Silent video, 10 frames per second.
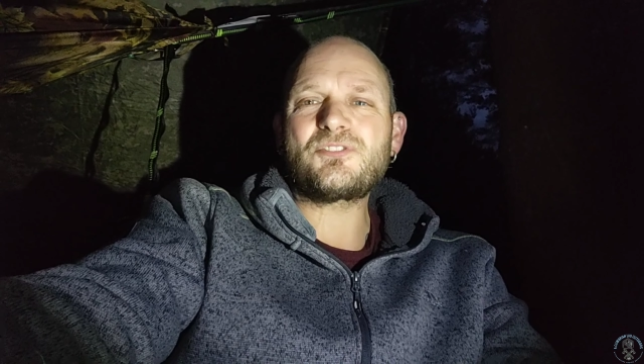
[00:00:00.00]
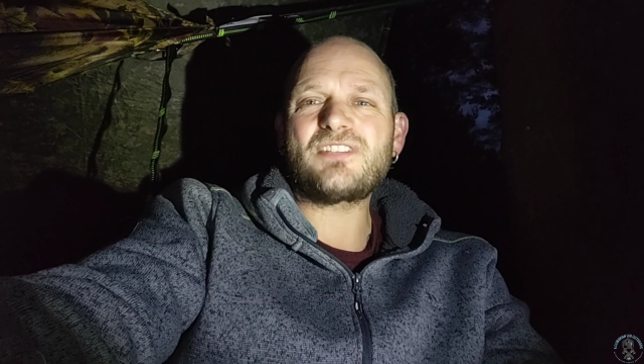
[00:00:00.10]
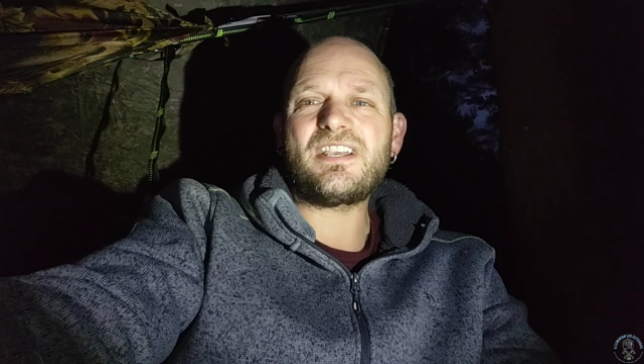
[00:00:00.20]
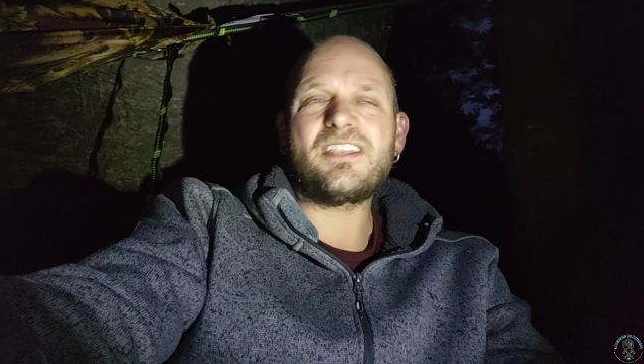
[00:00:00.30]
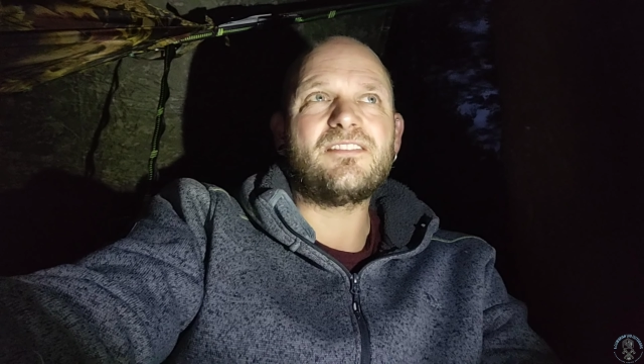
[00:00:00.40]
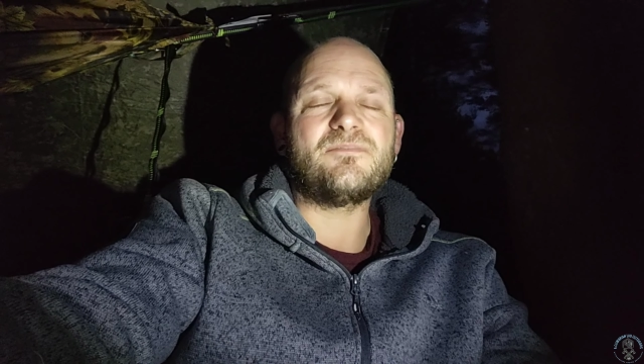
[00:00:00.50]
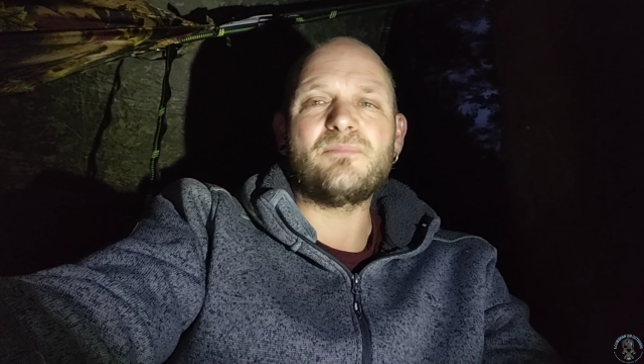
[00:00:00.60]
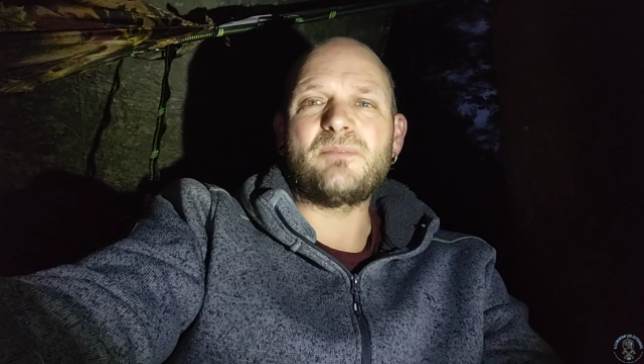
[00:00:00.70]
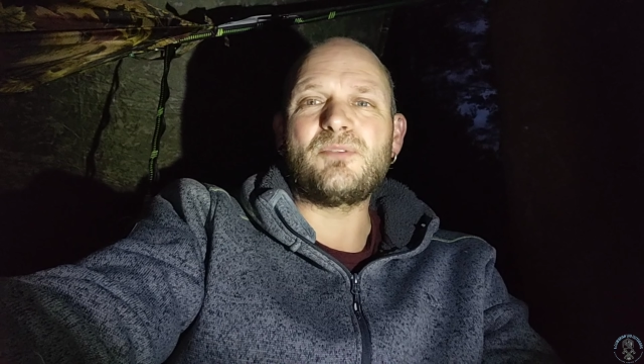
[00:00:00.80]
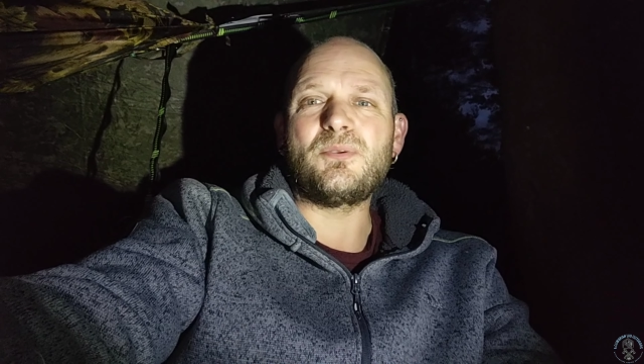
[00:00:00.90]
just sat here
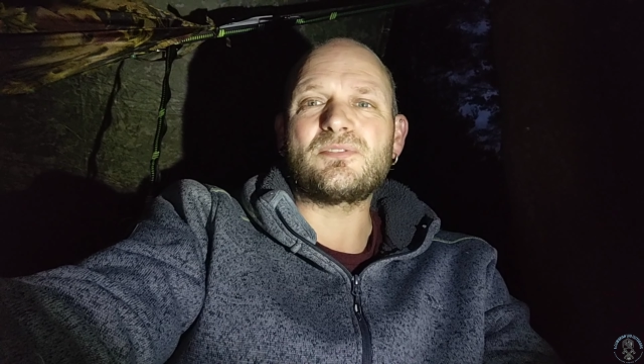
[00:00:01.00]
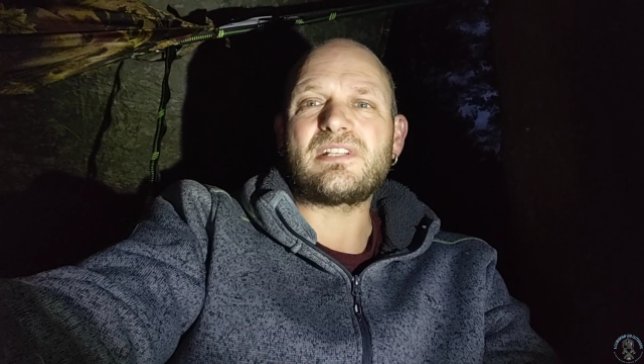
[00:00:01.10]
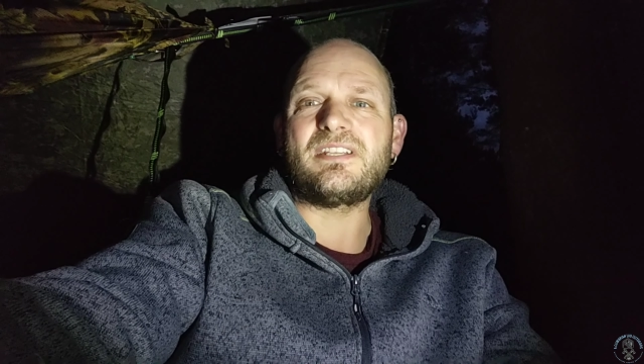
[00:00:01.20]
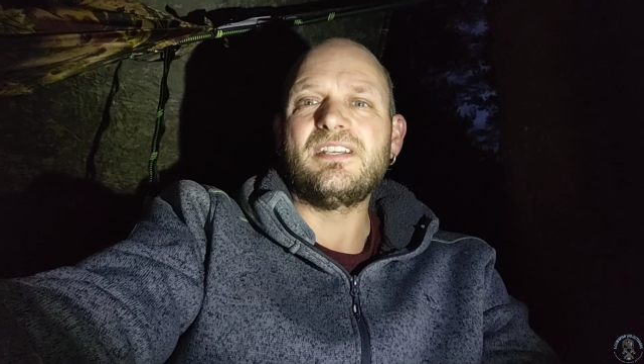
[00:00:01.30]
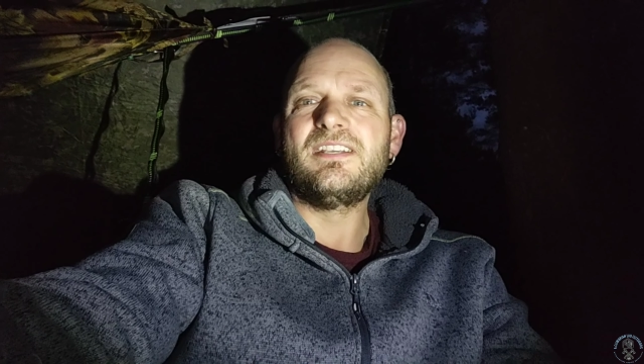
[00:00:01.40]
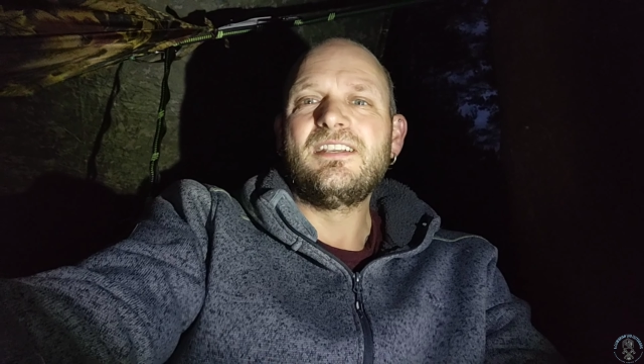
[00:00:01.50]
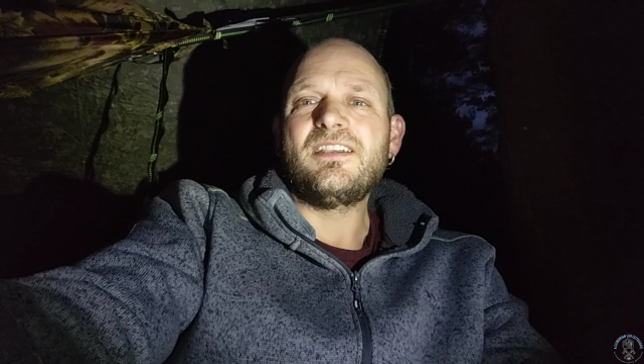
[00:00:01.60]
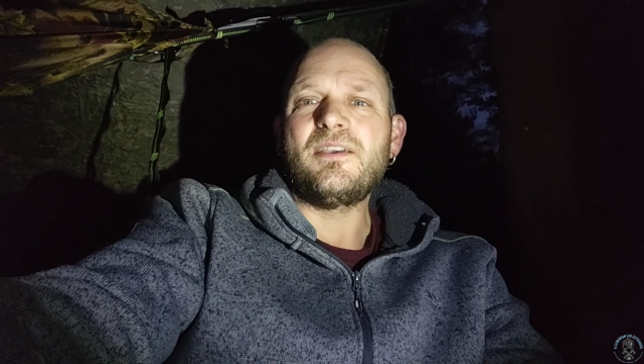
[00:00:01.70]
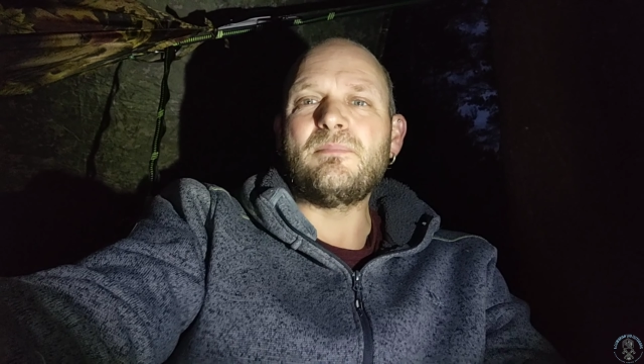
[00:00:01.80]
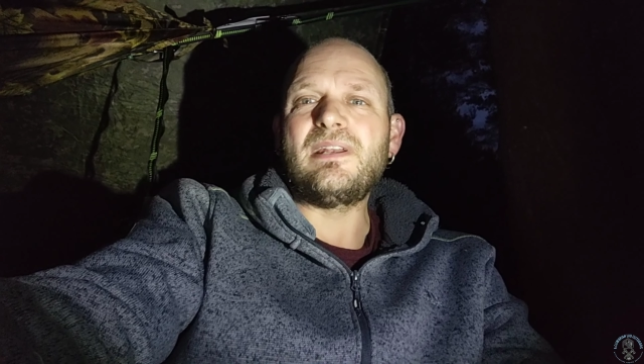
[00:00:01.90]
having my muesli
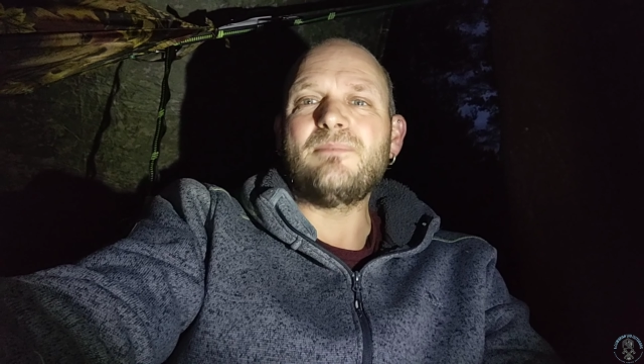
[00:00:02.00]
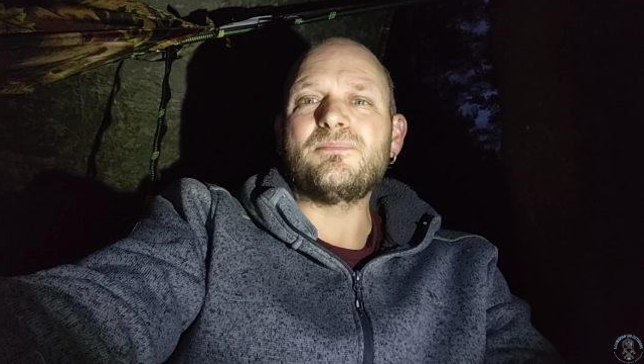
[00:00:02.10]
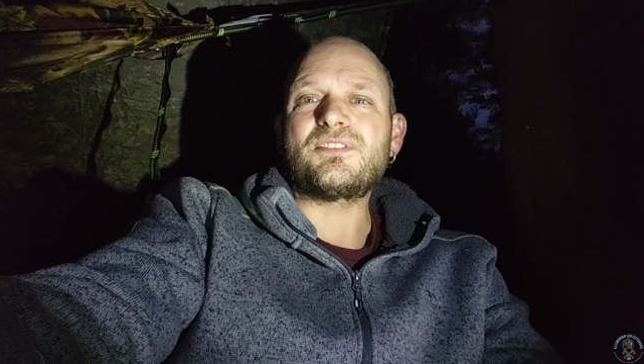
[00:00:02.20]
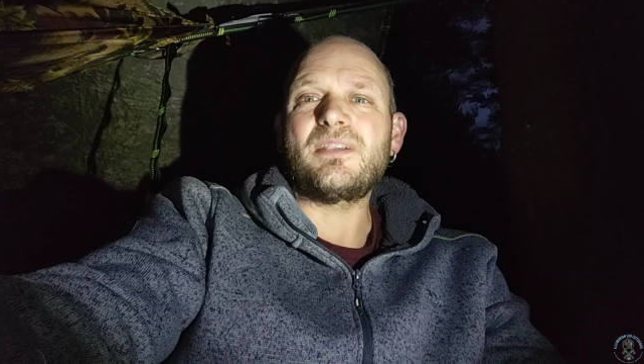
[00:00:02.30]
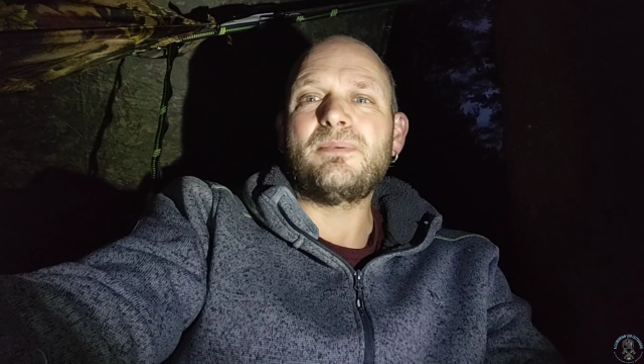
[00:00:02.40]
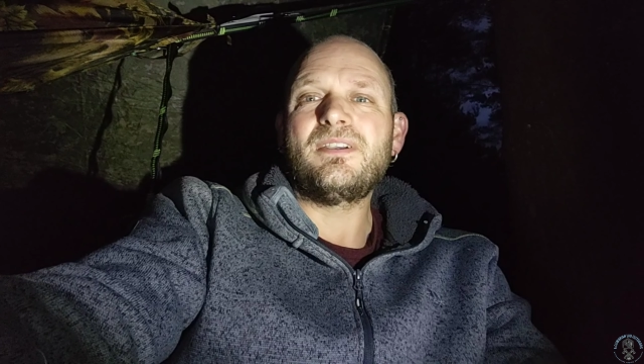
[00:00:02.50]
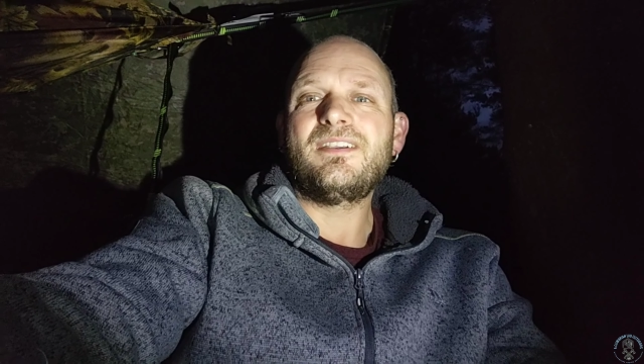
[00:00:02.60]
and my Lemsip.